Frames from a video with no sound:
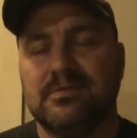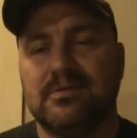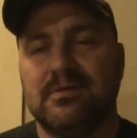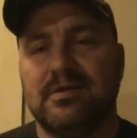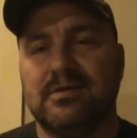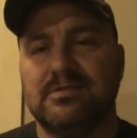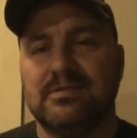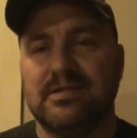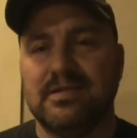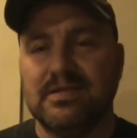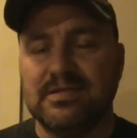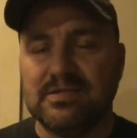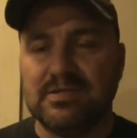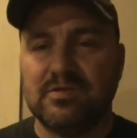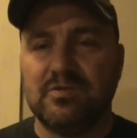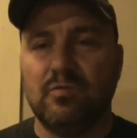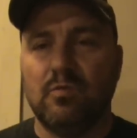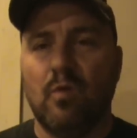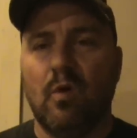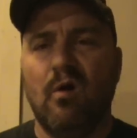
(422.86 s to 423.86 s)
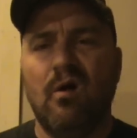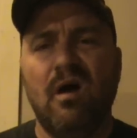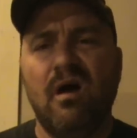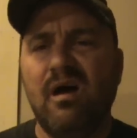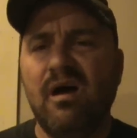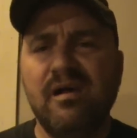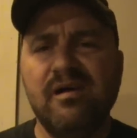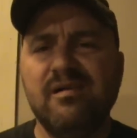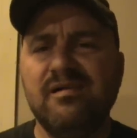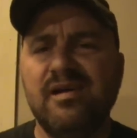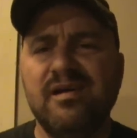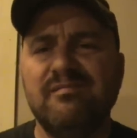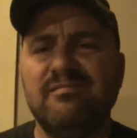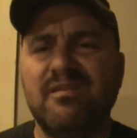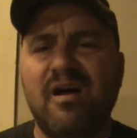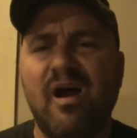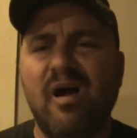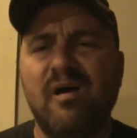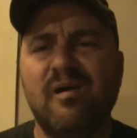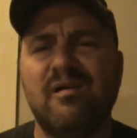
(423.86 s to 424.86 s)
I said, well, I ain't
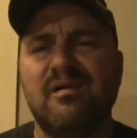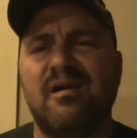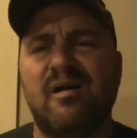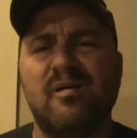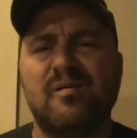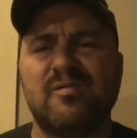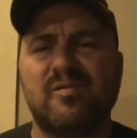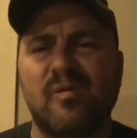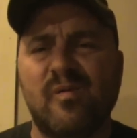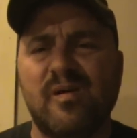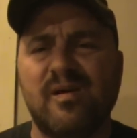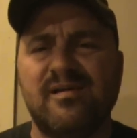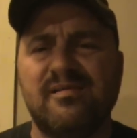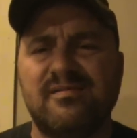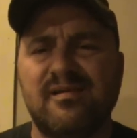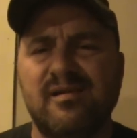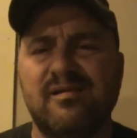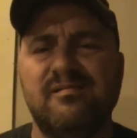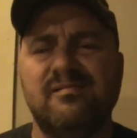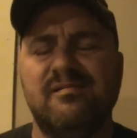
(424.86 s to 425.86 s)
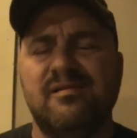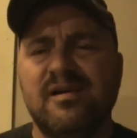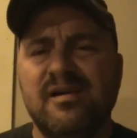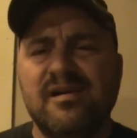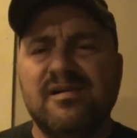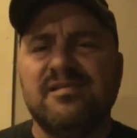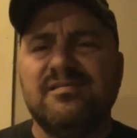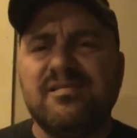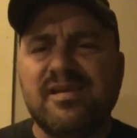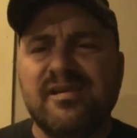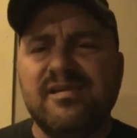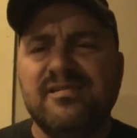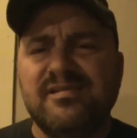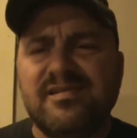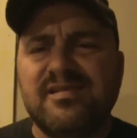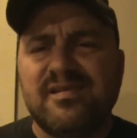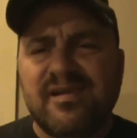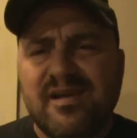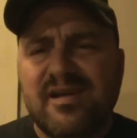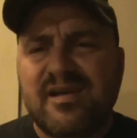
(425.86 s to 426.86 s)
even heard no 22
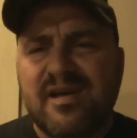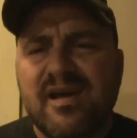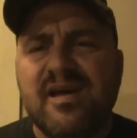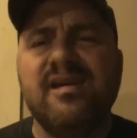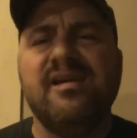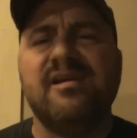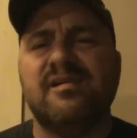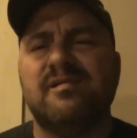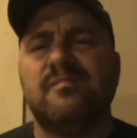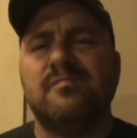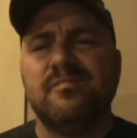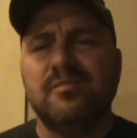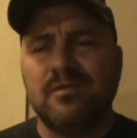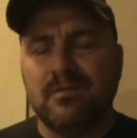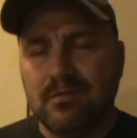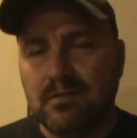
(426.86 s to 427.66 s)
TCM.